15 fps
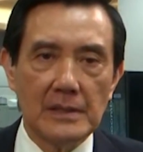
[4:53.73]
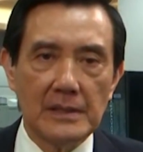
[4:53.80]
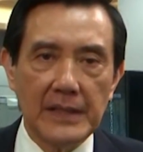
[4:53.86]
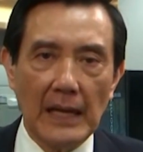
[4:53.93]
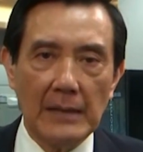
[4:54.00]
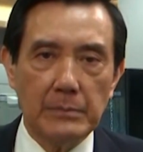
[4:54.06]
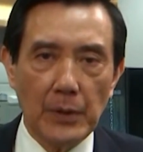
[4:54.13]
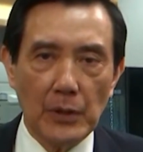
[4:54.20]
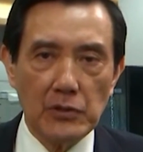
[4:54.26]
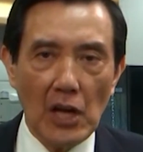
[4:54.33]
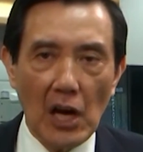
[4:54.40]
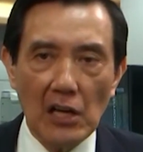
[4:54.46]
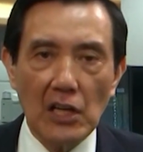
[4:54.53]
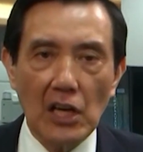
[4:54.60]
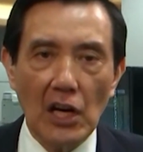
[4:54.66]
that both
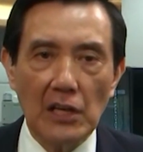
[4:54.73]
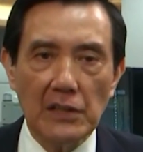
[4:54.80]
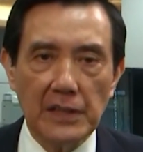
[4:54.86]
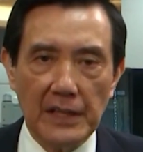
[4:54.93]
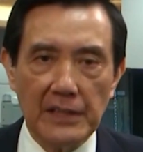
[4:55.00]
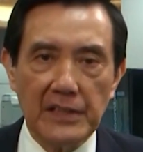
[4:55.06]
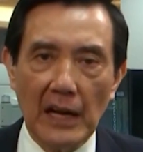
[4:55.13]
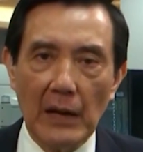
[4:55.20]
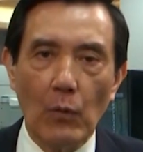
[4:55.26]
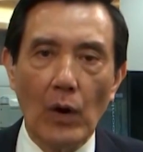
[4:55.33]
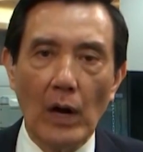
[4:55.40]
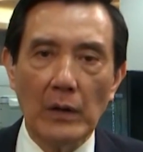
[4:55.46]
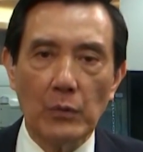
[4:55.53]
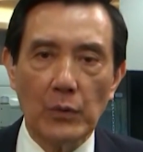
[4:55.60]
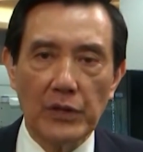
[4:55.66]
Hong Kong and
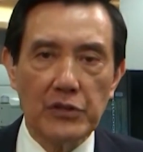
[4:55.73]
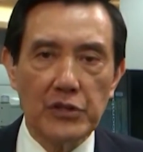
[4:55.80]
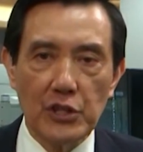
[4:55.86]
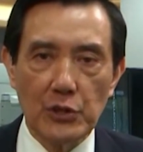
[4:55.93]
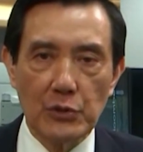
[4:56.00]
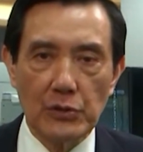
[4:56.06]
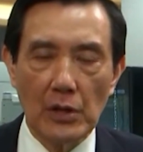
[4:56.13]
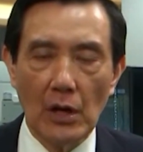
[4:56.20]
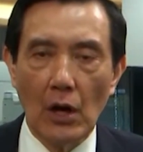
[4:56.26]
Taiwan will use